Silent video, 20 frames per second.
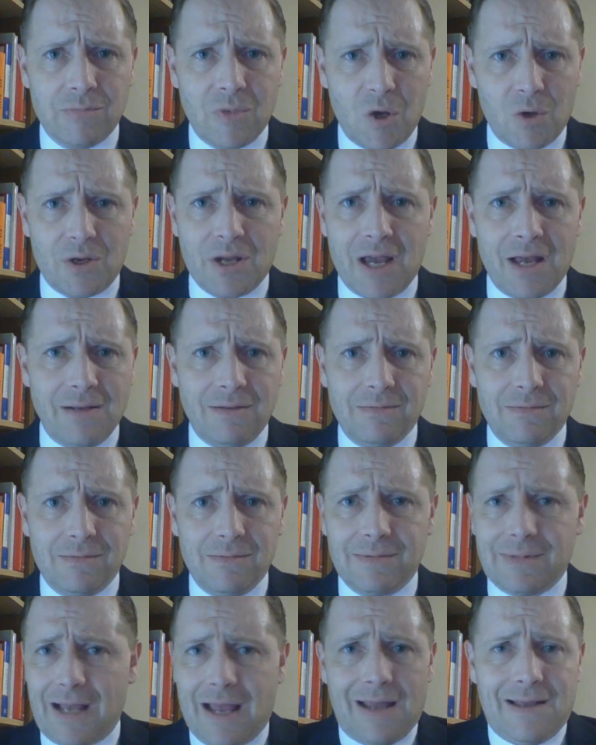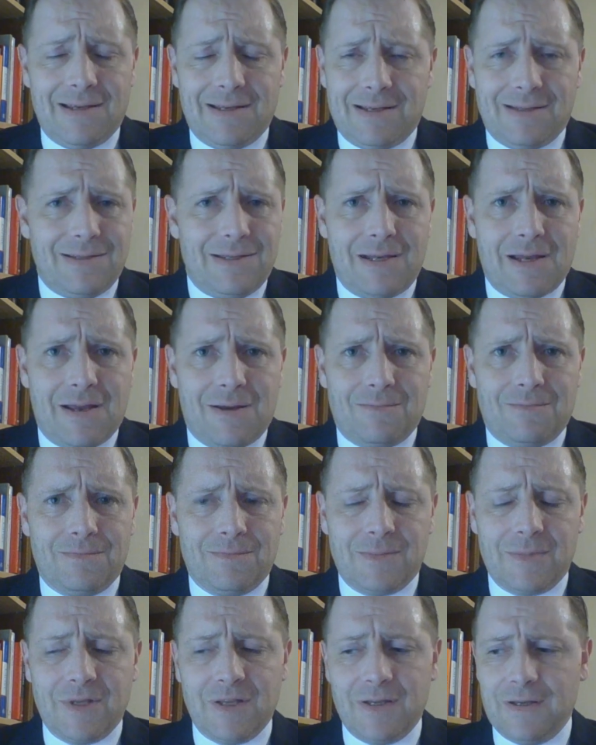Okay? I, you
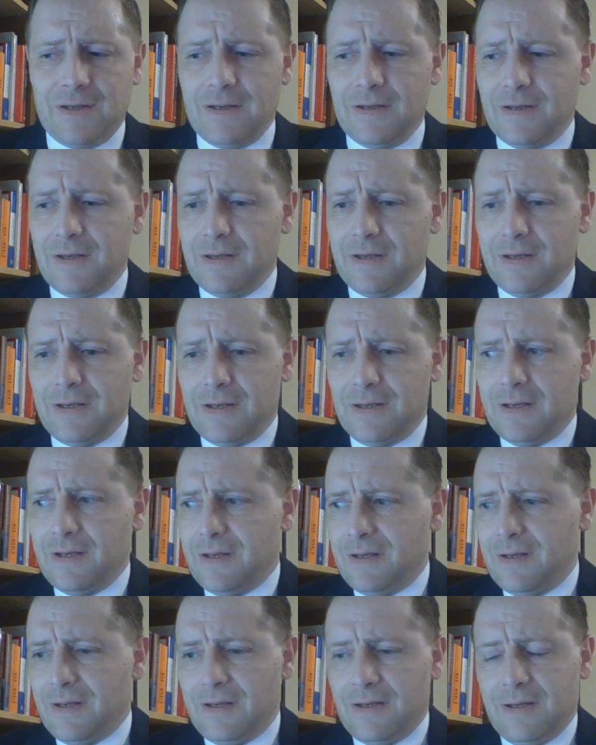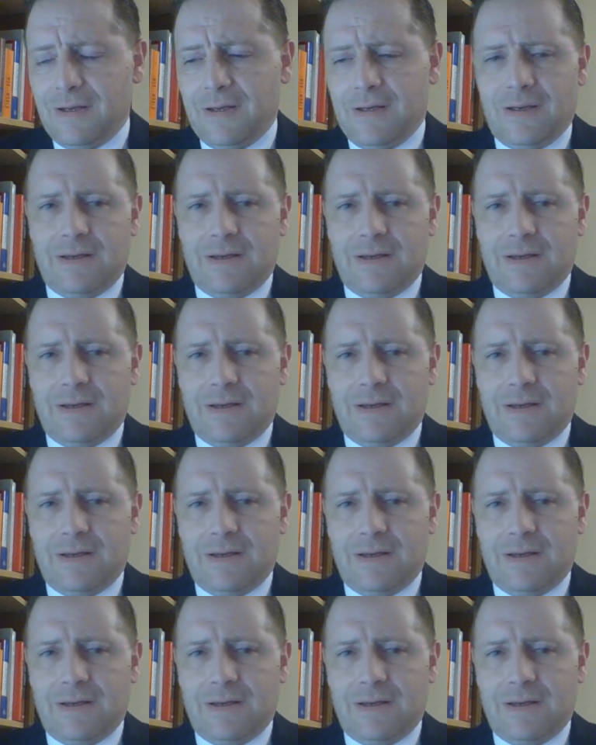know.